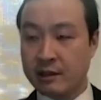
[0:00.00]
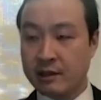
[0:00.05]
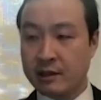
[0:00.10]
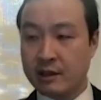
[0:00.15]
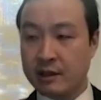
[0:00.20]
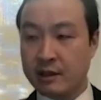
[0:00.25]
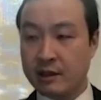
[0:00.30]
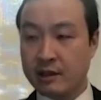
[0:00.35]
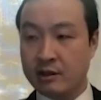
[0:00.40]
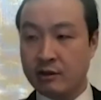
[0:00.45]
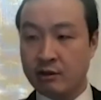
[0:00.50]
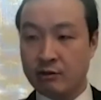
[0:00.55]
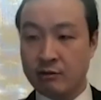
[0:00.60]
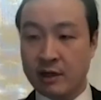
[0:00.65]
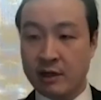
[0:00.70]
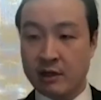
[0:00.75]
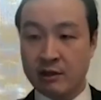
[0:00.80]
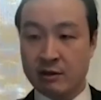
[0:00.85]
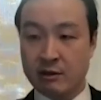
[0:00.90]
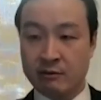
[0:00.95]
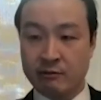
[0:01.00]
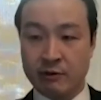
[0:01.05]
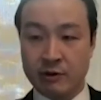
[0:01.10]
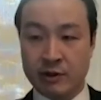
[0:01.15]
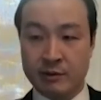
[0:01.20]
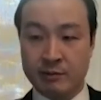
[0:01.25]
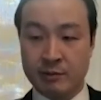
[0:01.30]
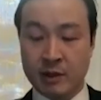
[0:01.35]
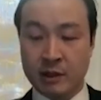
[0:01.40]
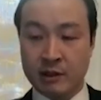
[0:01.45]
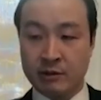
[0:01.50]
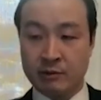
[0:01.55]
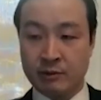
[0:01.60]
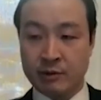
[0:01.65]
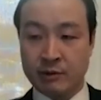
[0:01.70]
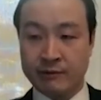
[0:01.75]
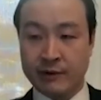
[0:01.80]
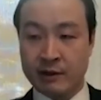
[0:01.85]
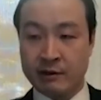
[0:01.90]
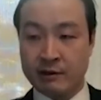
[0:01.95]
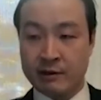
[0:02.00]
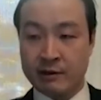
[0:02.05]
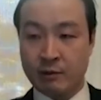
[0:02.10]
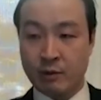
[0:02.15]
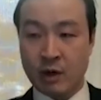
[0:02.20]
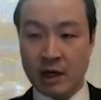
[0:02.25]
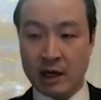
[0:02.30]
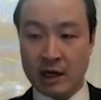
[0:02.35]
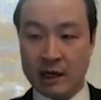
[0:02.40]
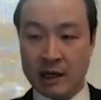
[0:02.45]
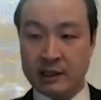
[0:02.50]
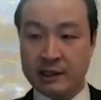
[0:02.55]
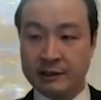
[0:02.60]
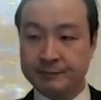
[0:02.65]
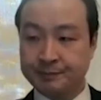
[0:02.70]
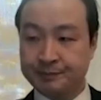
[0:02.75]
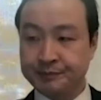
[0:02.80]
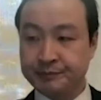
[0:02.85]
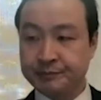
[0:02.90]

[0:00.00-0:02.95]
The duration of response was very wide